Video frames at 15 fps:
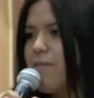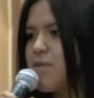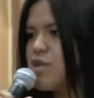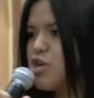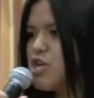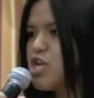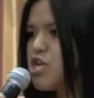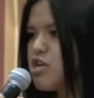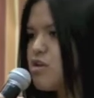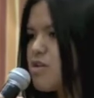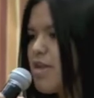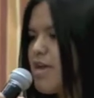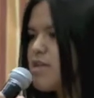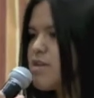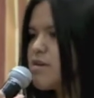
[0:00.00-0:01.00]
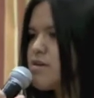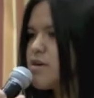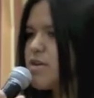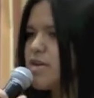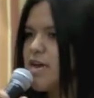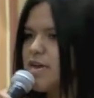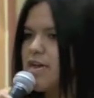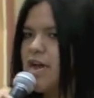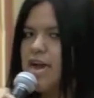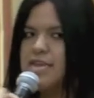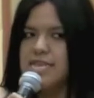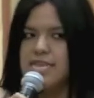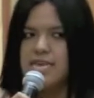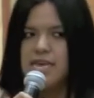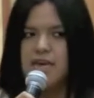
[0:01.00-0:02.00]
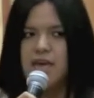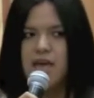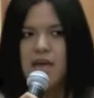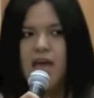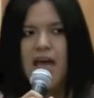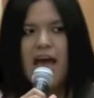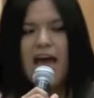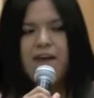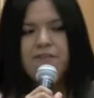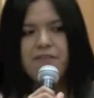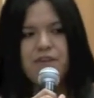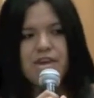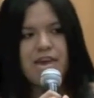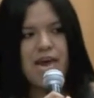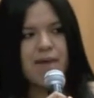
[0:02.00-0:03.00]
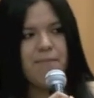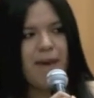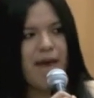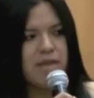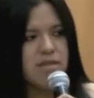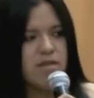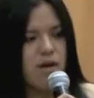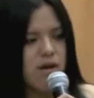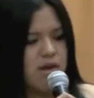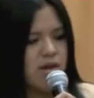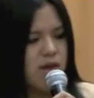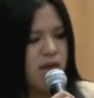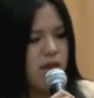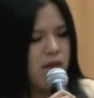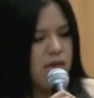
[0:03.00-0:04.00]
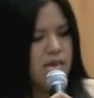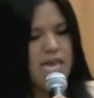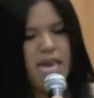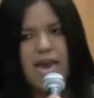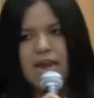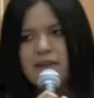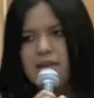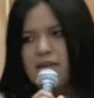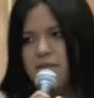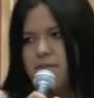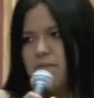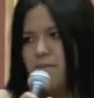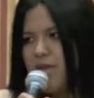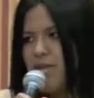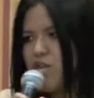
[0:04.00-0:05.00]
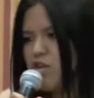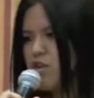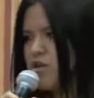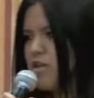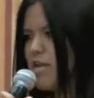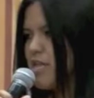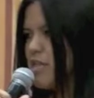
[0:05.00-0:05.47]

a traditional dancer and I sing, after he had passed on, he had made sure that